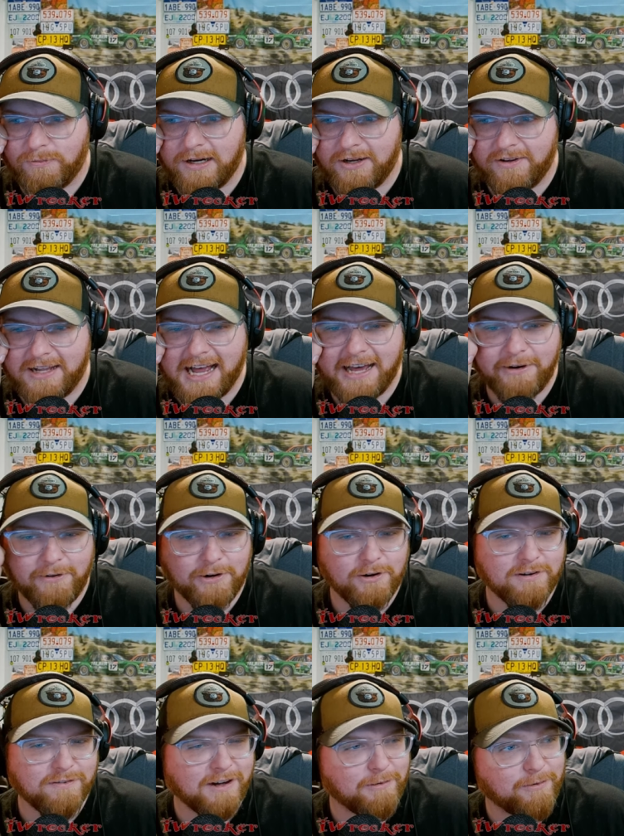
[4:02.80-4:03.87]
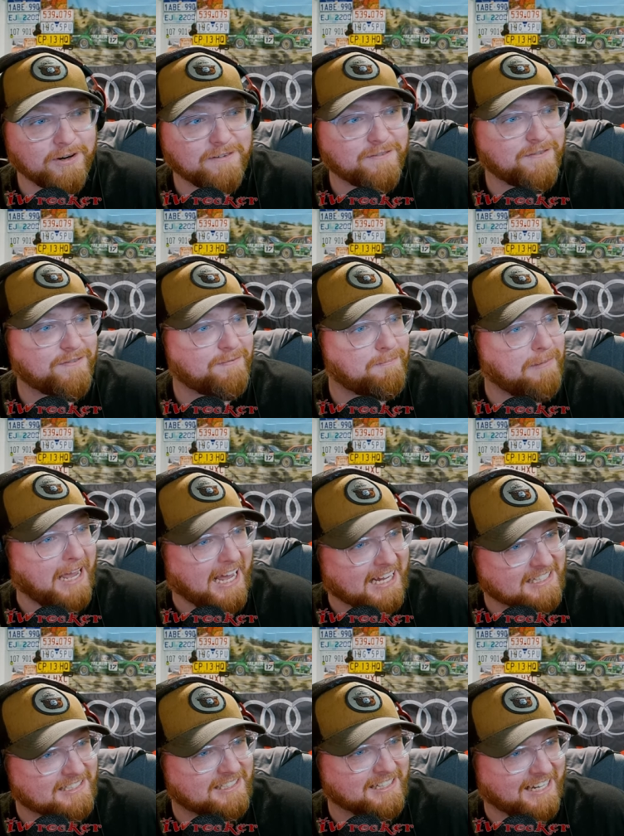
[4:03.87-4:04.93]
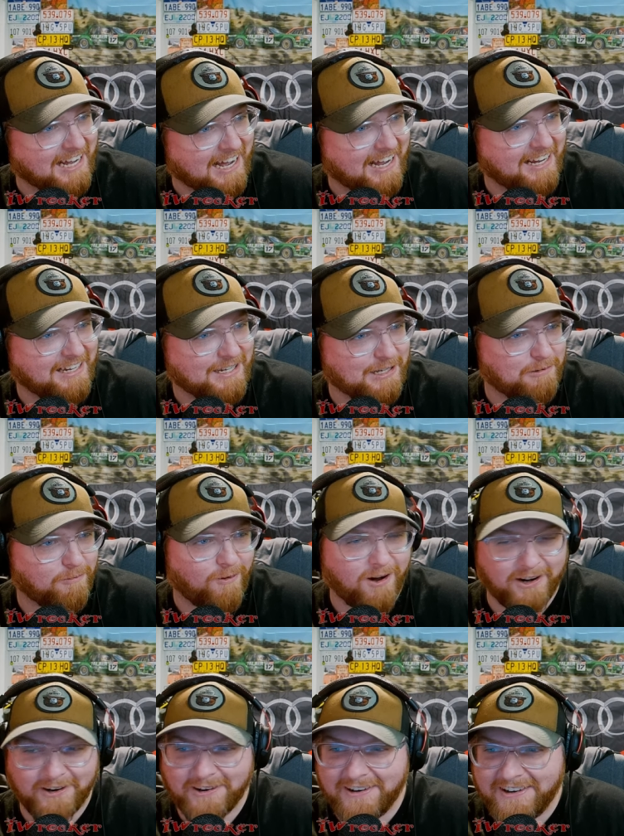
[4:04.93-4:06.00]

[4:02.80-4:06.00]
Well, I don't know if I would have passed the guy in water.